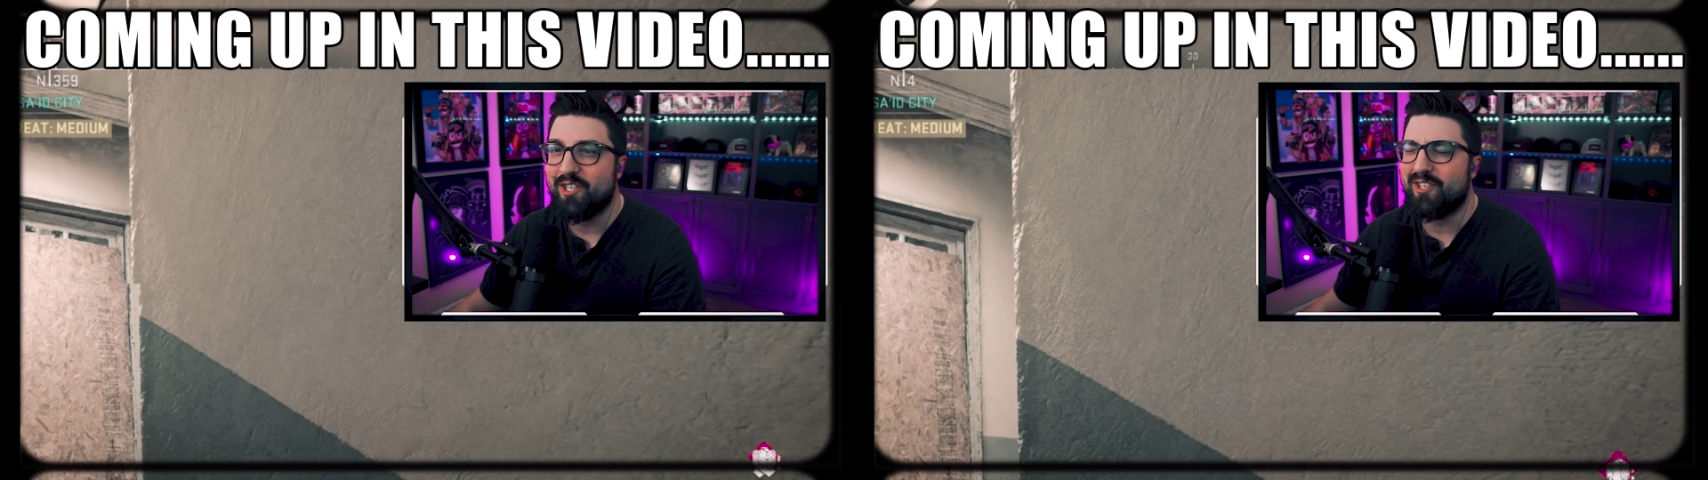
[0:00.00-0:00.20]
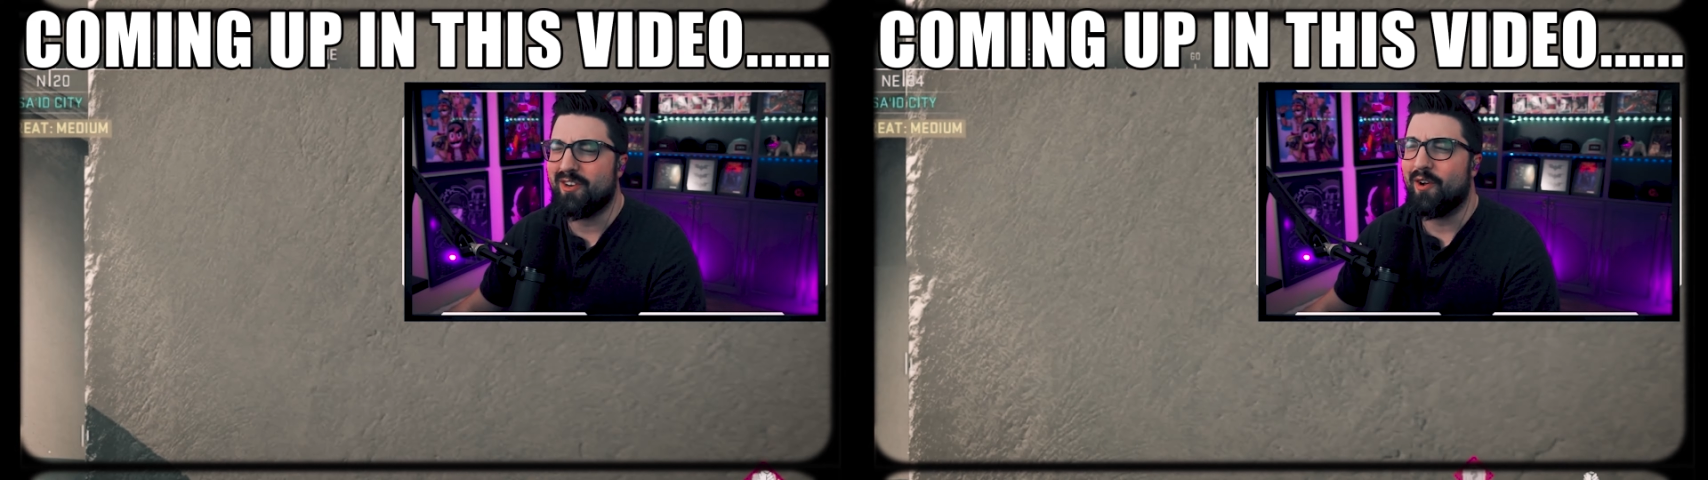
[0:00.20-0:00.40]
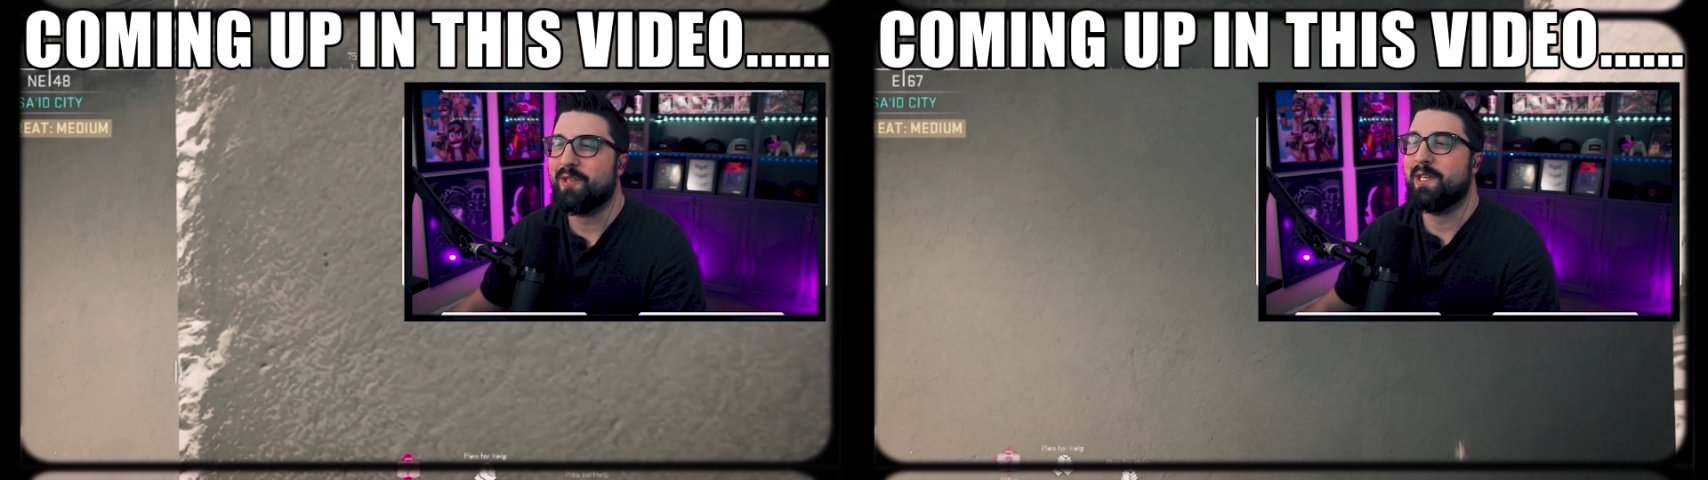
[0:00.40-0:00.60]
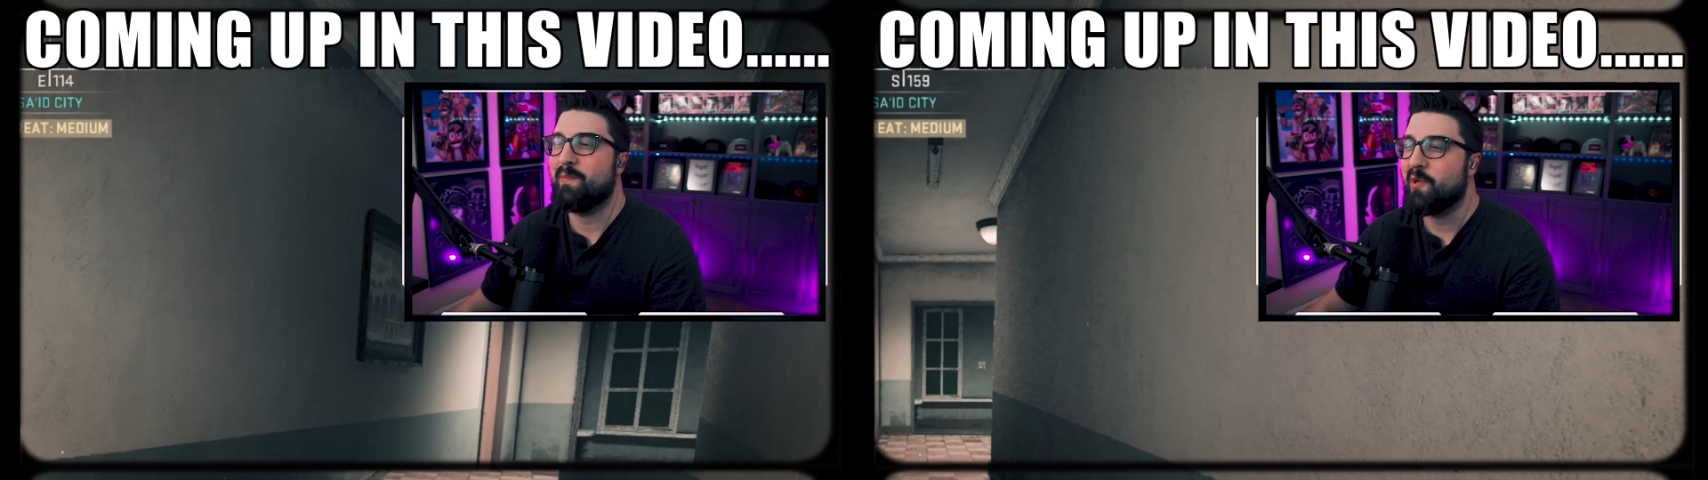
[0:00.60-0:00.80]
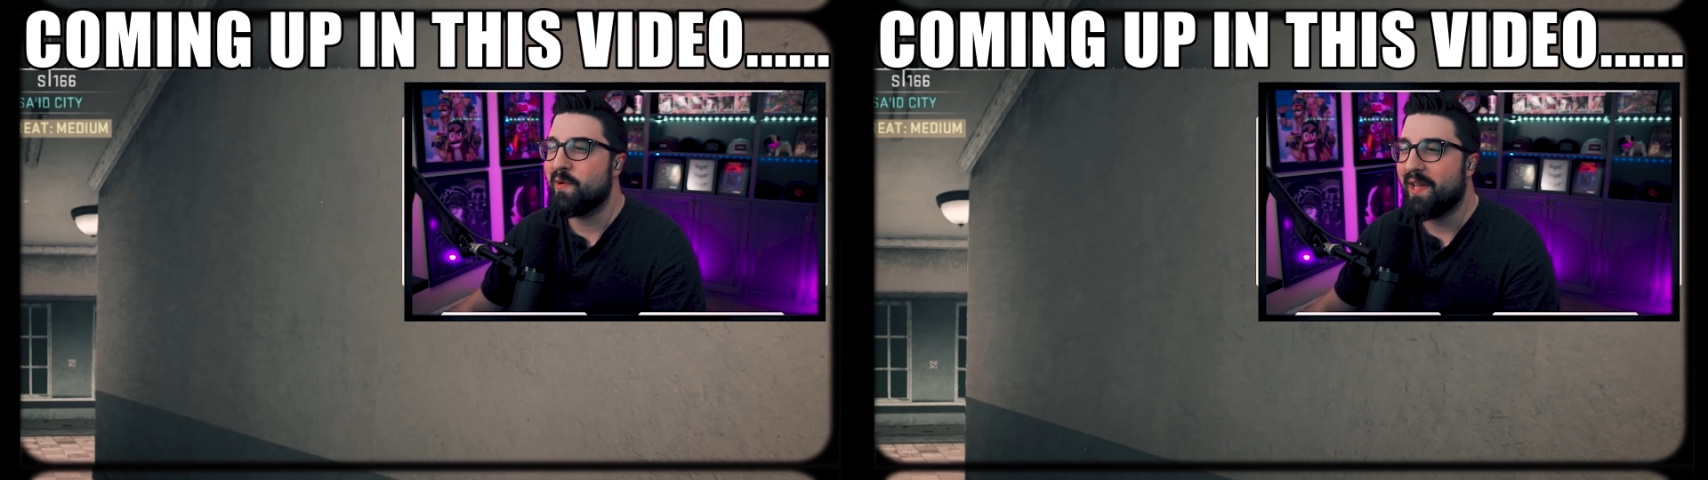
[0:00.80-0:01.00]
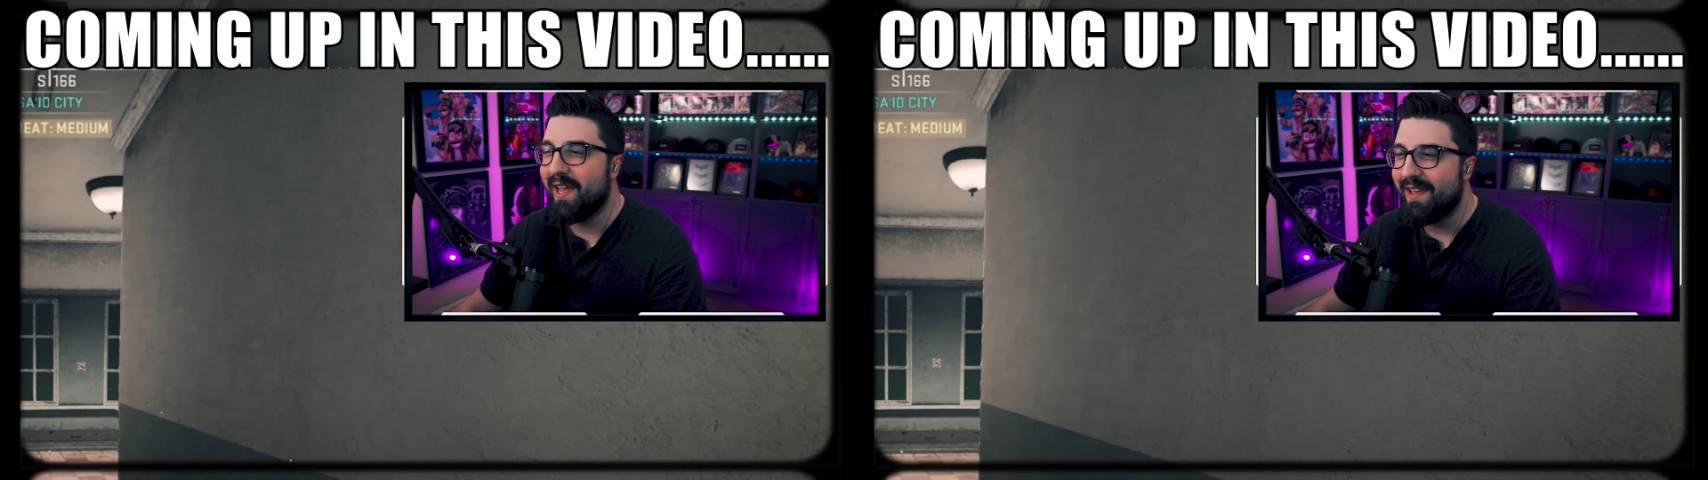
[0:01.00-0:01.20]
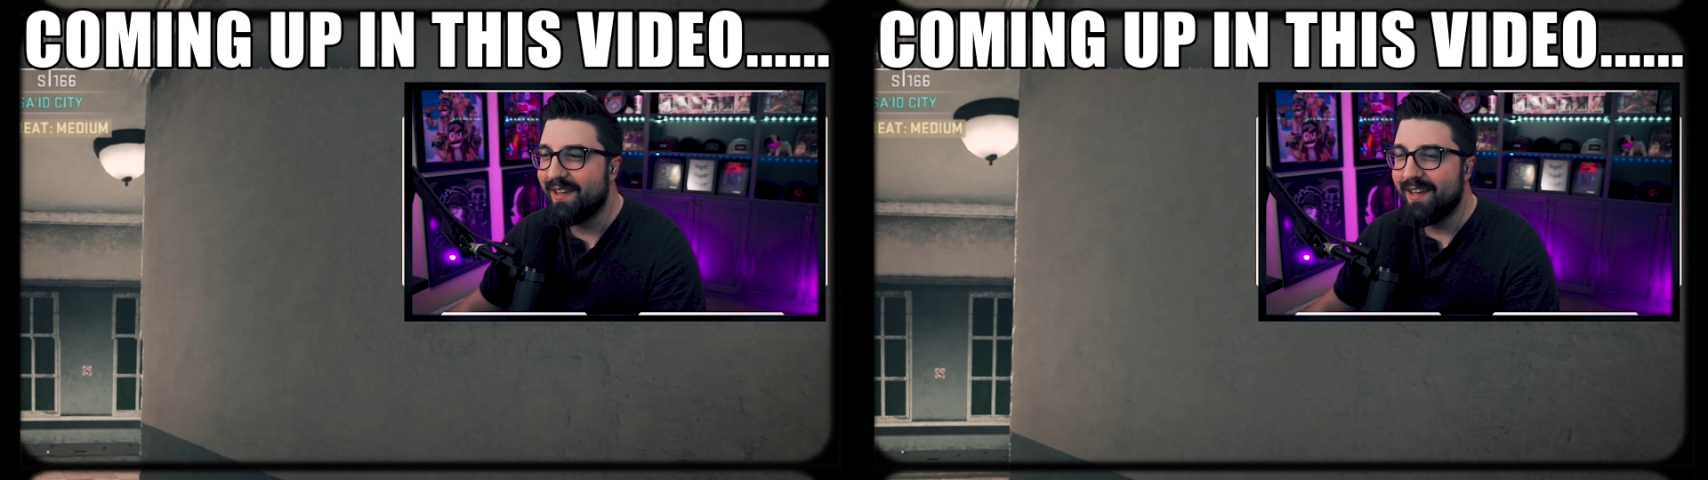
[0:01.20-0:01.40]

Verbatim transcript: salty mood, eh?